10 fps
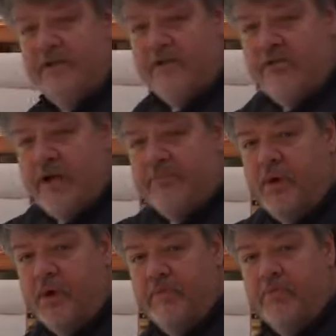the stress
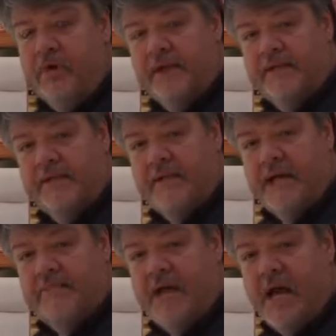part of your brain at the
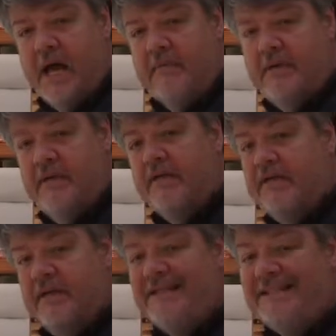same time.
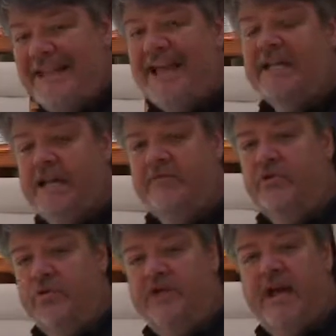This then gives
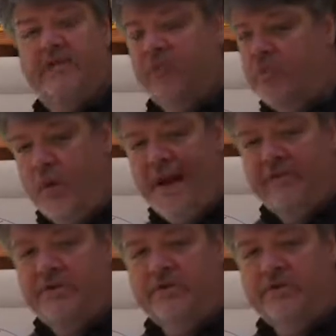you a chance with whatever